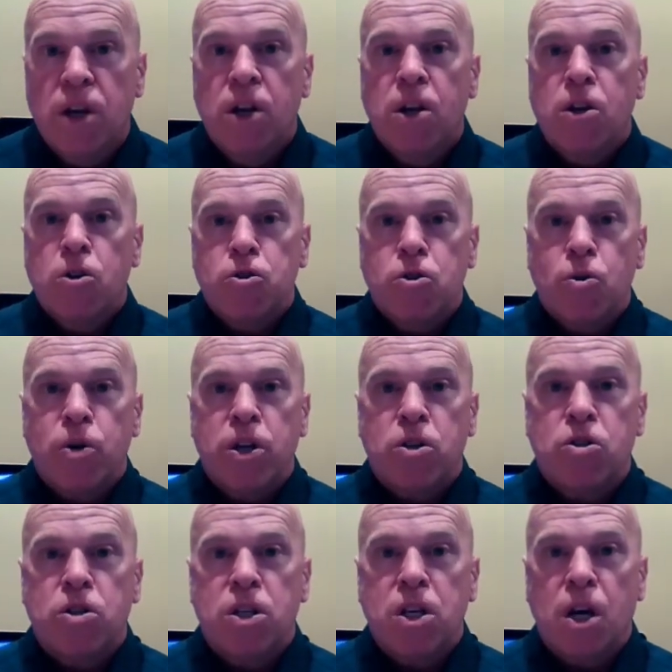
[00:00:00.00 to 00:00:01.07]
So
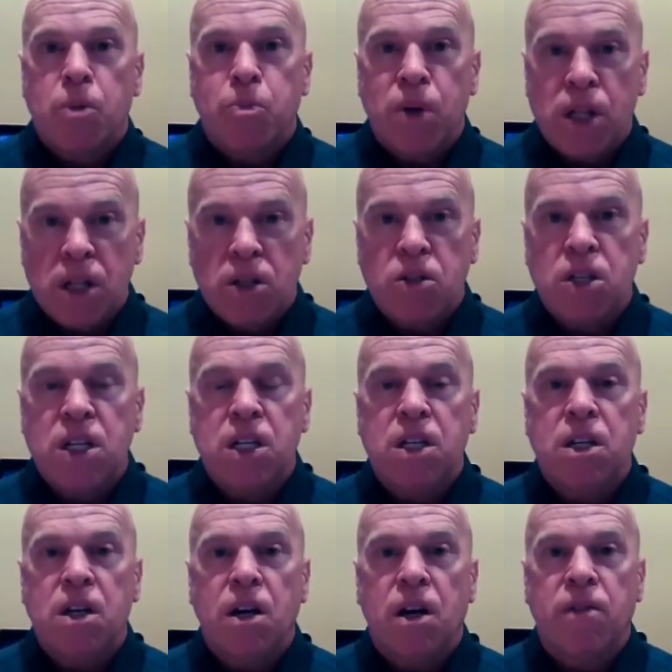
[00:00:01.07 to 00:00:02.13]
it's the
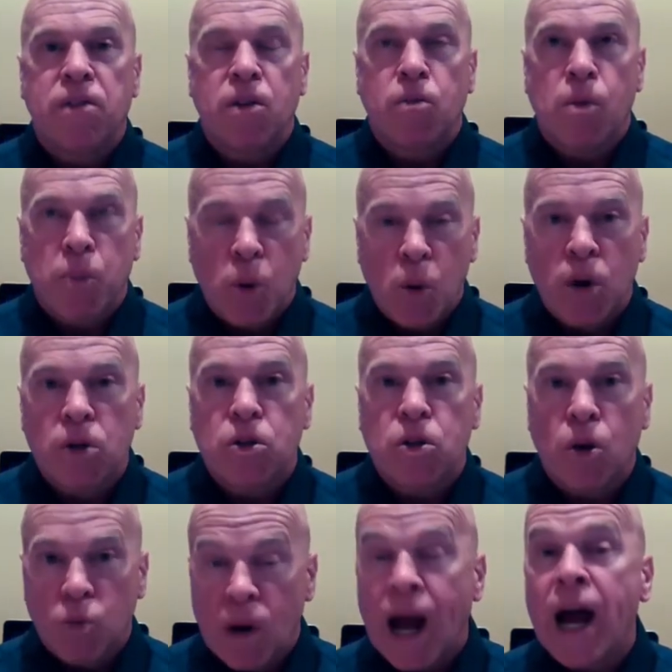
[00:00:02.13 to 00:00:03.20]
ability of the report to
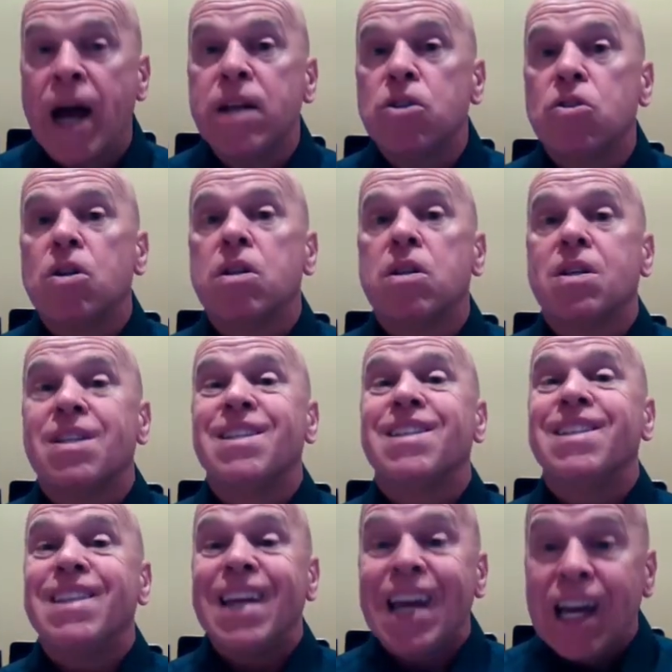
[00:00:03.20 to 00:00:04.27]
rise to the
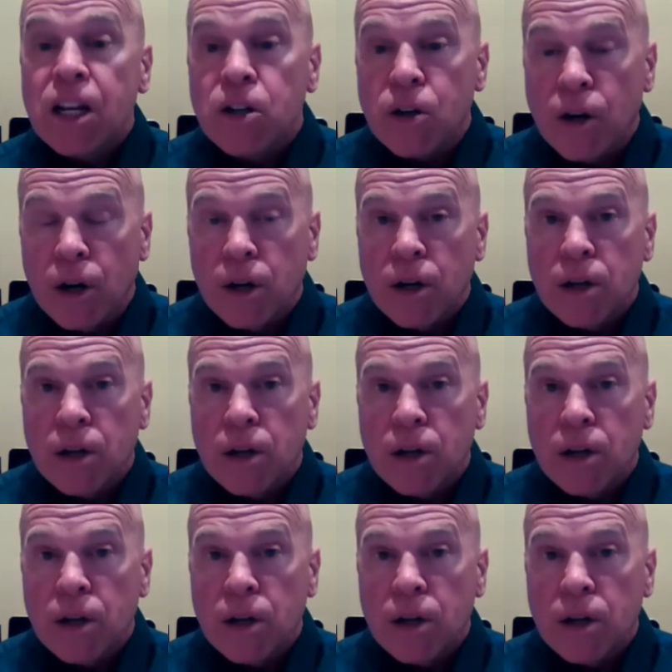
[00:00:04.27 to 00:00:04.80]
standard,